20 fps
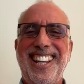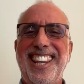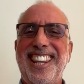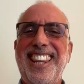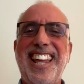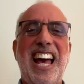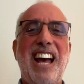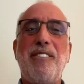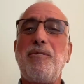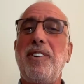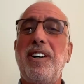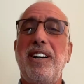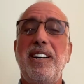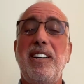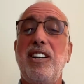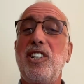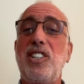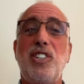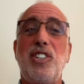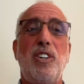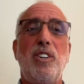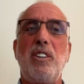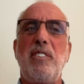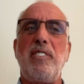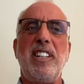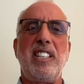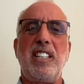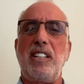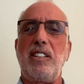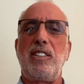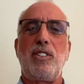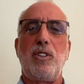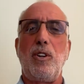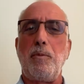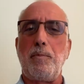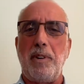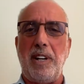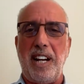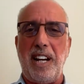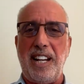That one, assertive is a
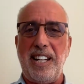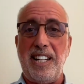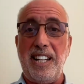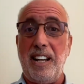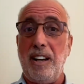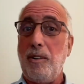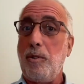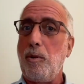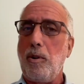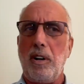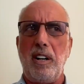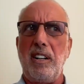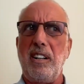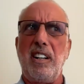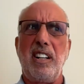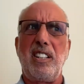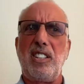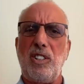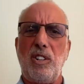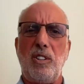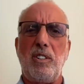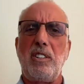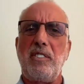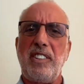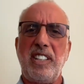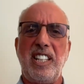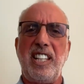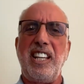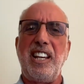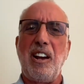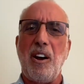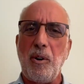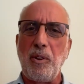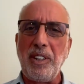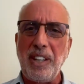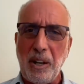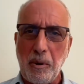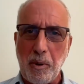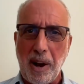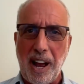stupid idea, or assertive is the
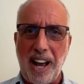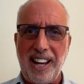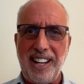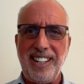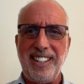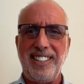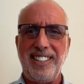only way.